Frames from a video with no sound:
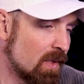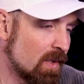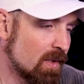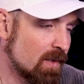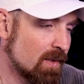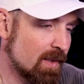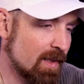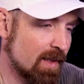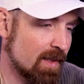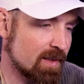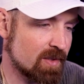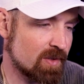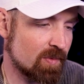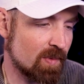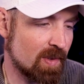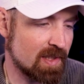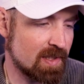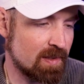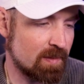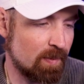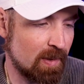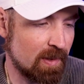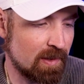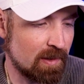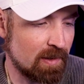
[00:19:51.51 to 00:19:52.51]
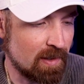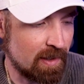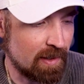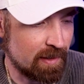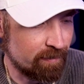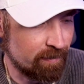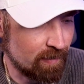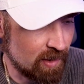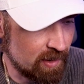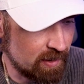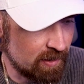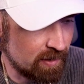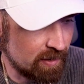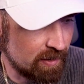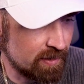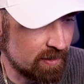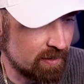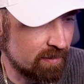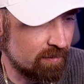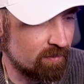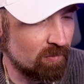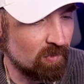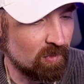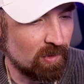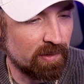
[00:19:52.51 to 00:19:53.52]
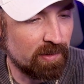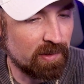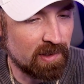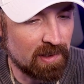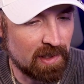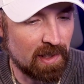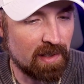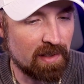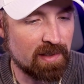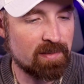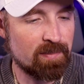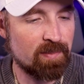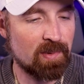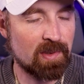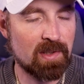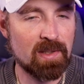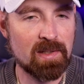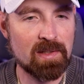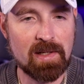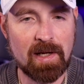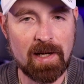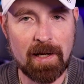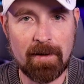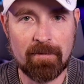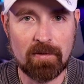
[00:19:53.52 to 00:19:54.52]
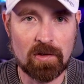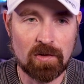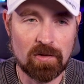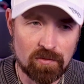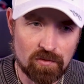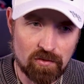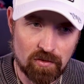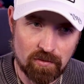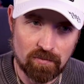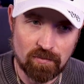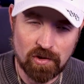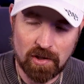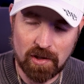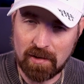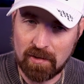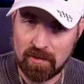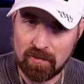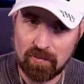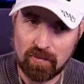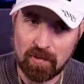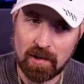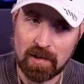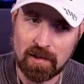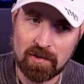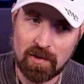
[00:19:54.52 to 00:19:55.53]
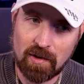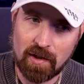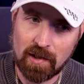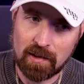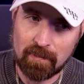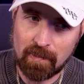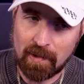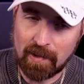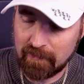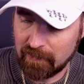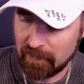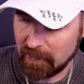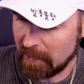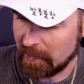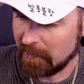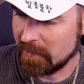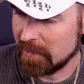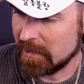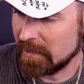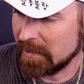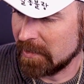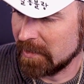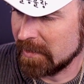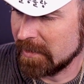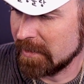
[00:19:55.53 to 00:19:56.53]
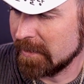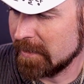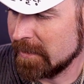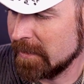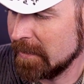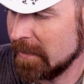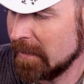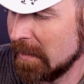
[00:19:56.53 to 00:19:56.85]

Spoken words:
Yes, do I spend a lot of money on them? Well, yes, because I have a YouTube channel where I talk about fragrances,